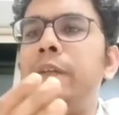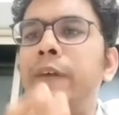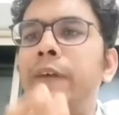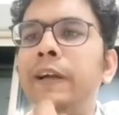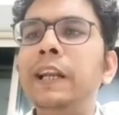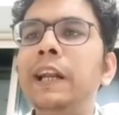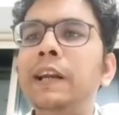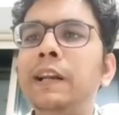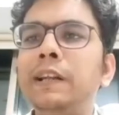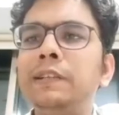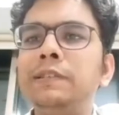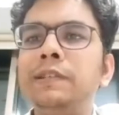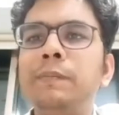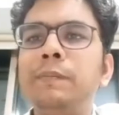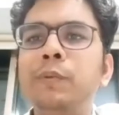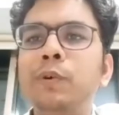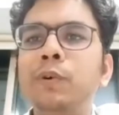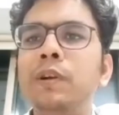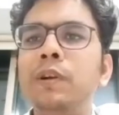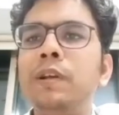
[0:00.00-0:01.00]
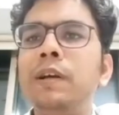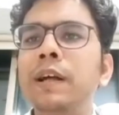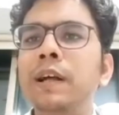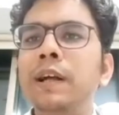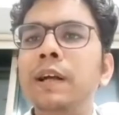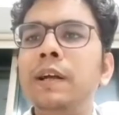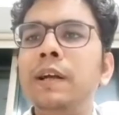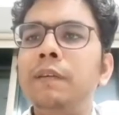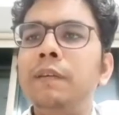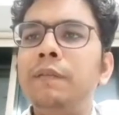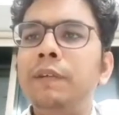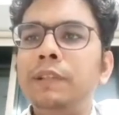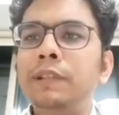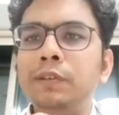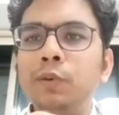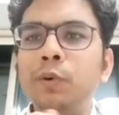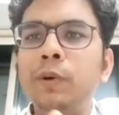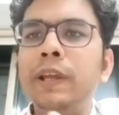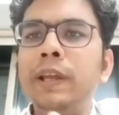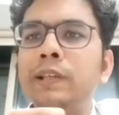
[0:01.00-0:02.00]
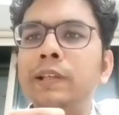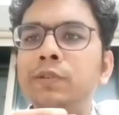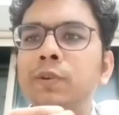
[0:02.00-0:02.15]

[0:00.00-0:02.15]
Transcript: ventilatory support, which is okay.